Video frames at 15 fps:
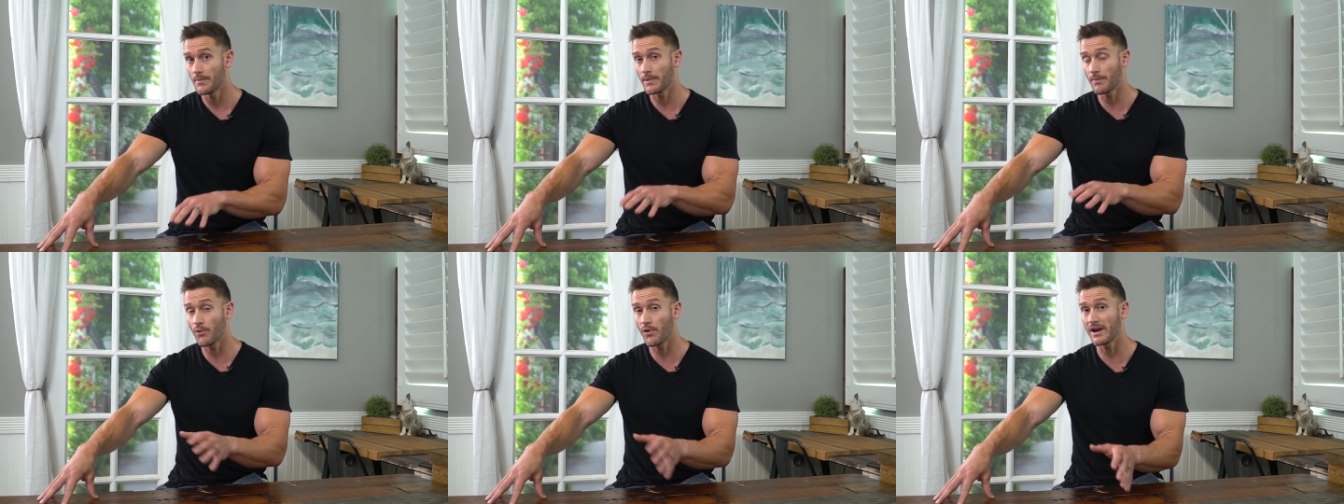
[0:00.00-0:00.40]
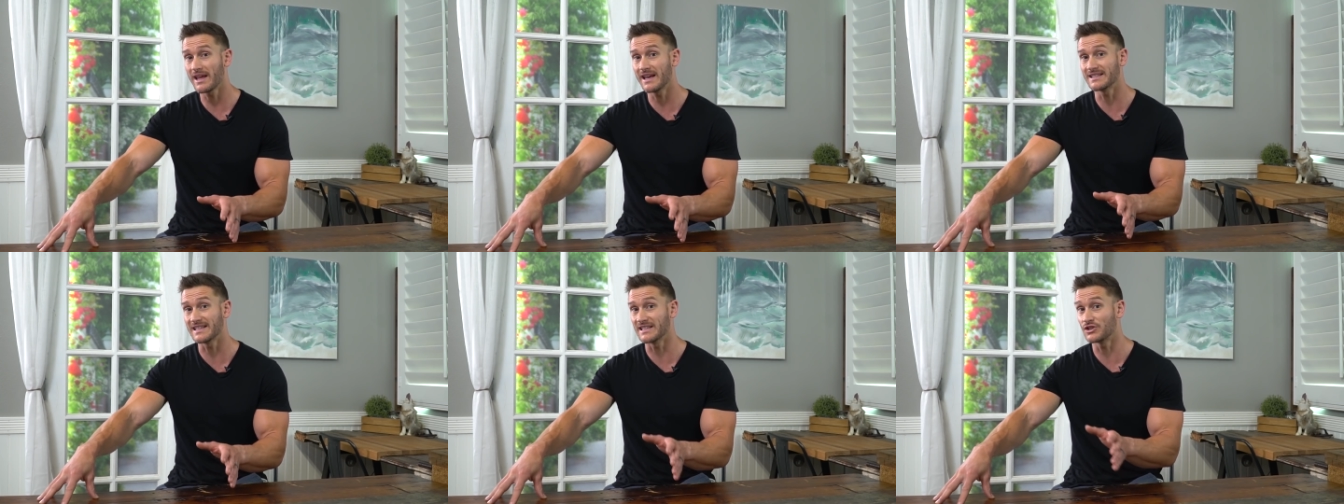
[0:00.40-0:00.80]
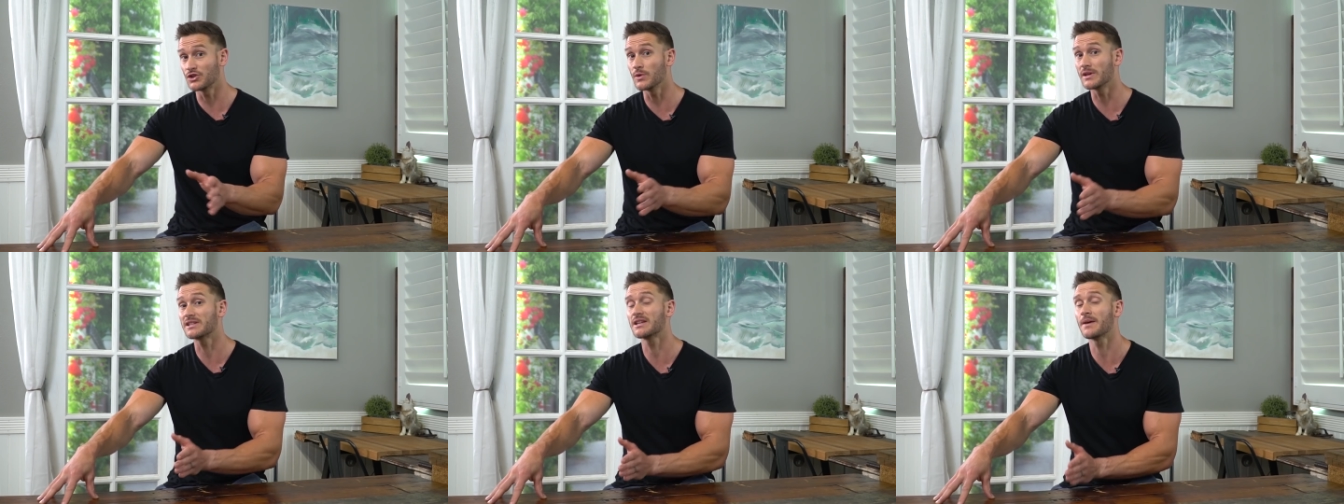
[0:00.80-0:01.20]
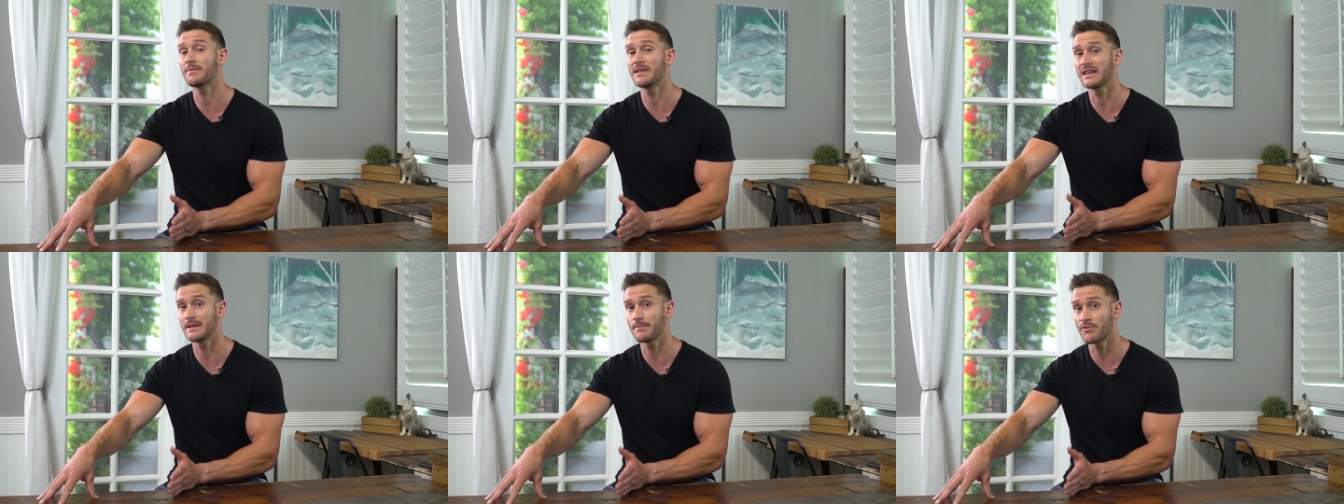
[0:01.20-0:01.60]
The point is, is doing
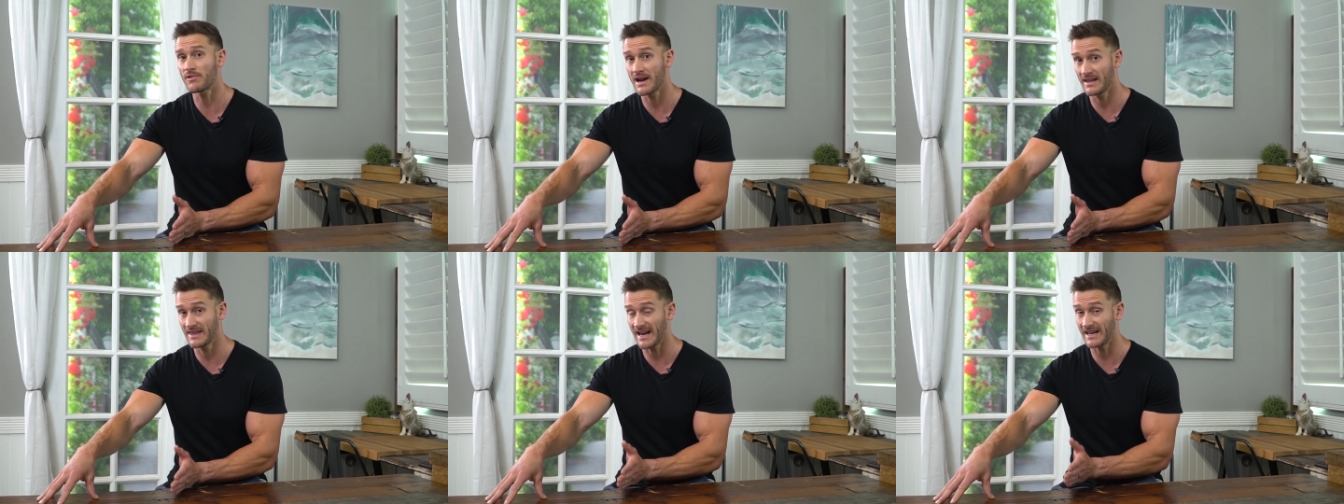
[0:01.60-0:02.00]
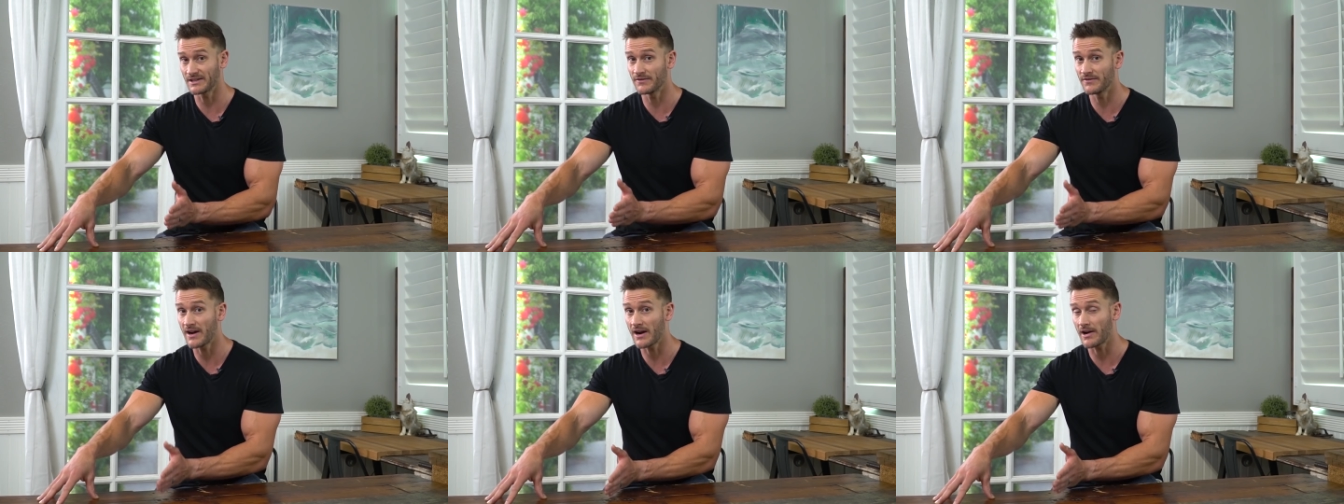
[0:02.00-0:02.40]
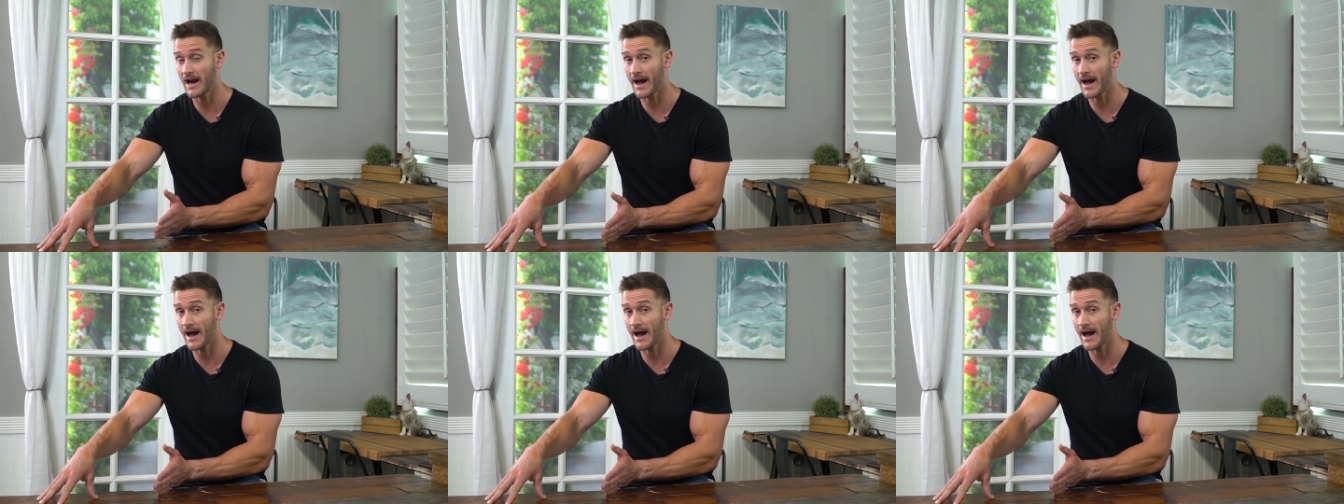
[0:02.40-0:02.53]
something in the brain that is very